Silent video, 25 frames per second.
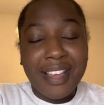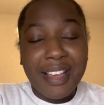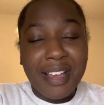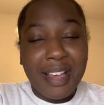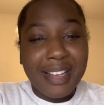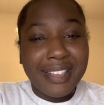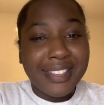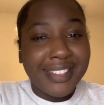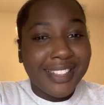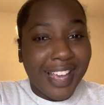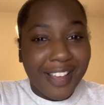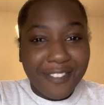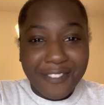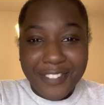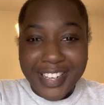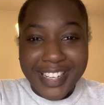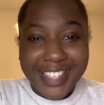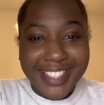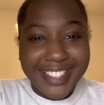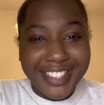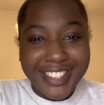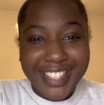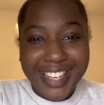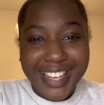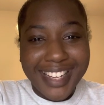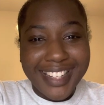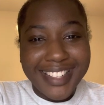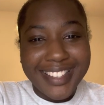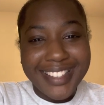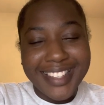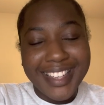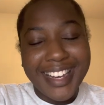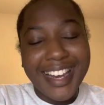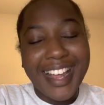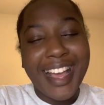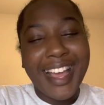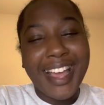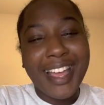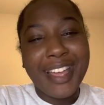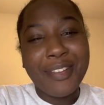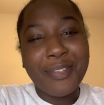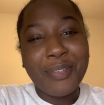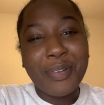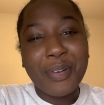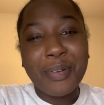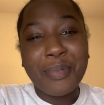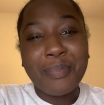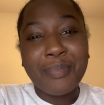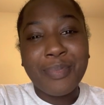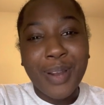a definite chance that I
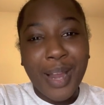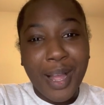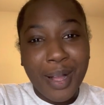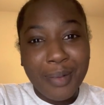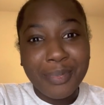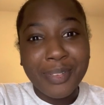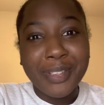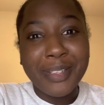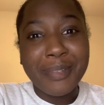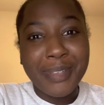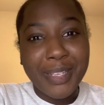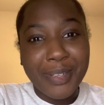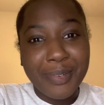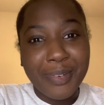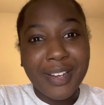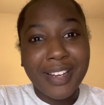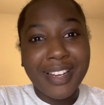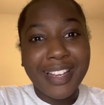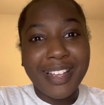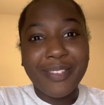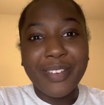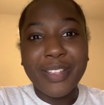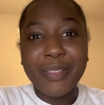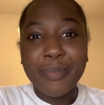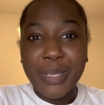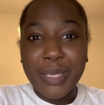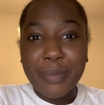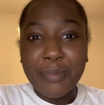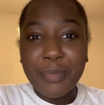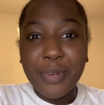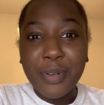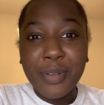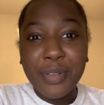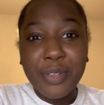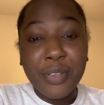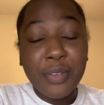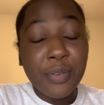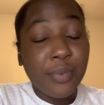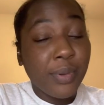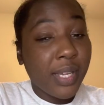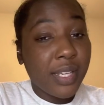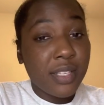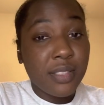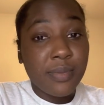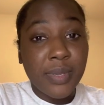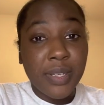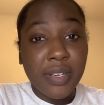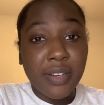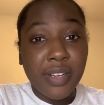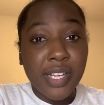will probably be working with people who
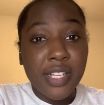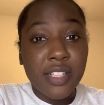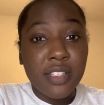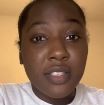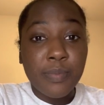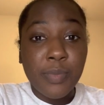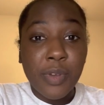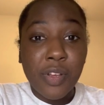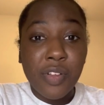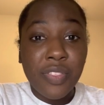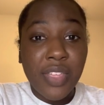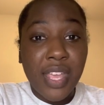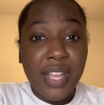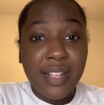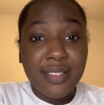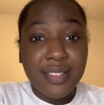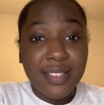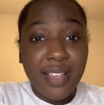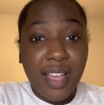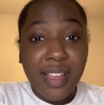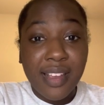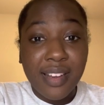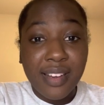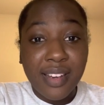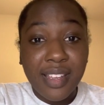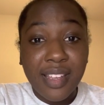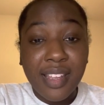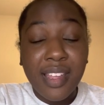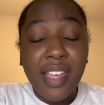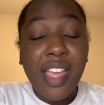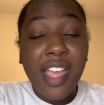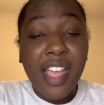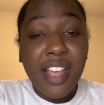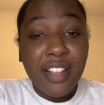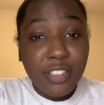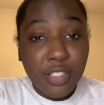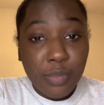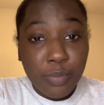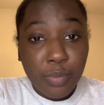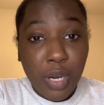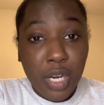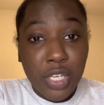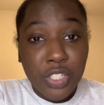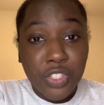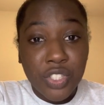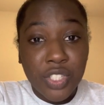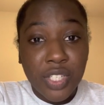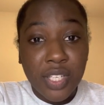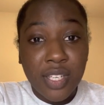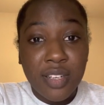experience both anxiety and
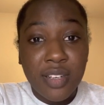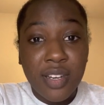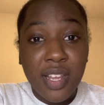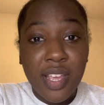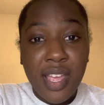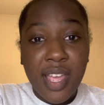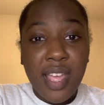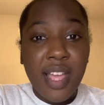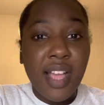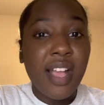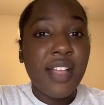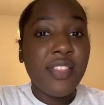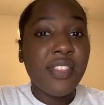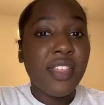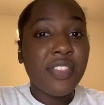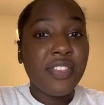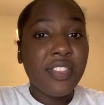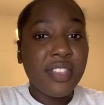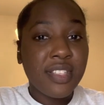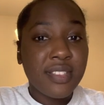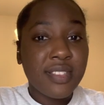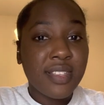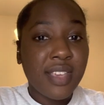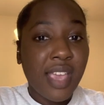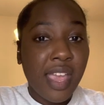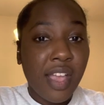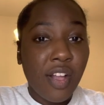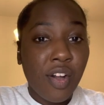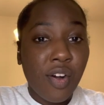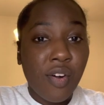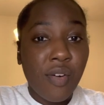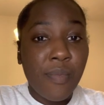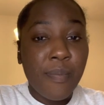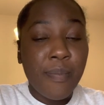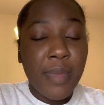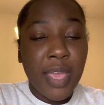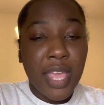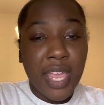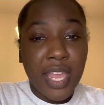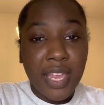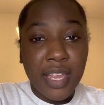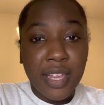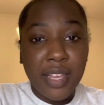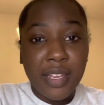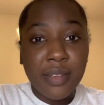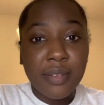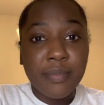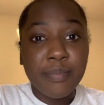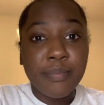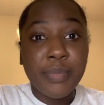depression, and that the scale
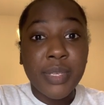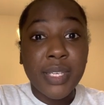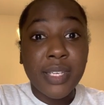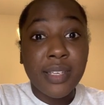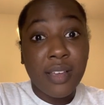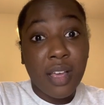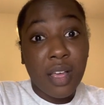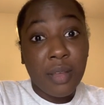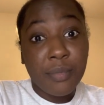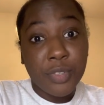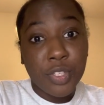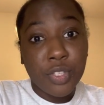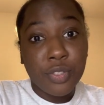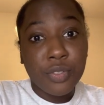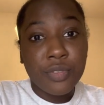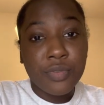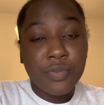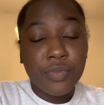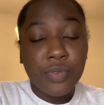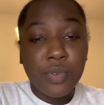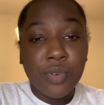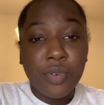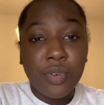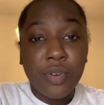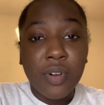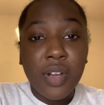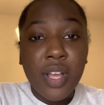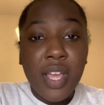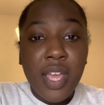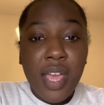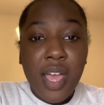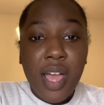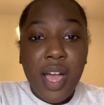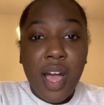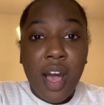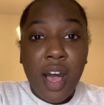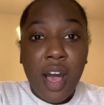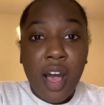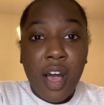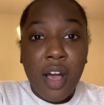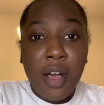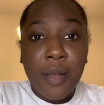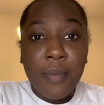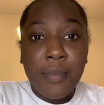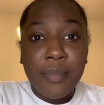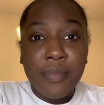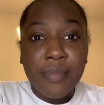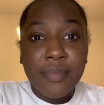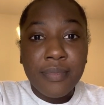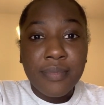may become useful
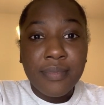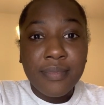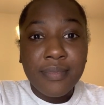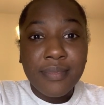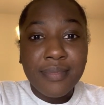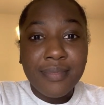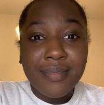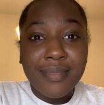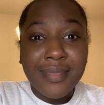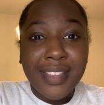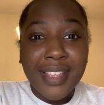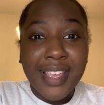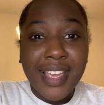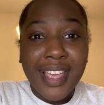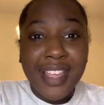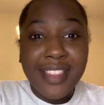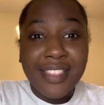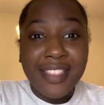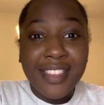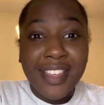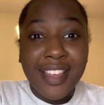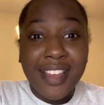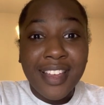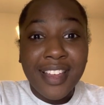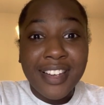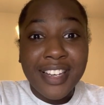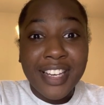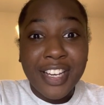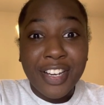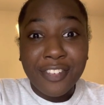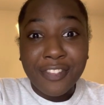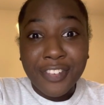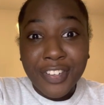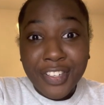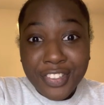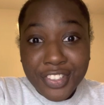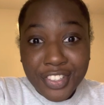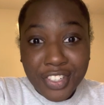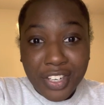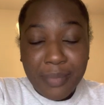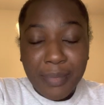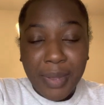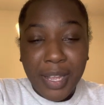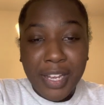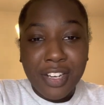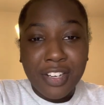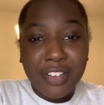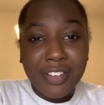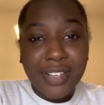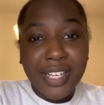in the near future in
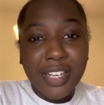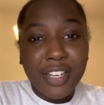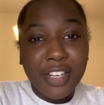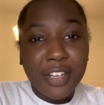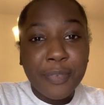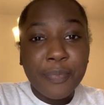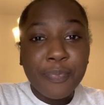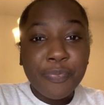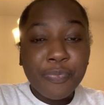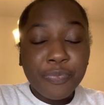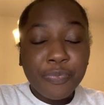my career.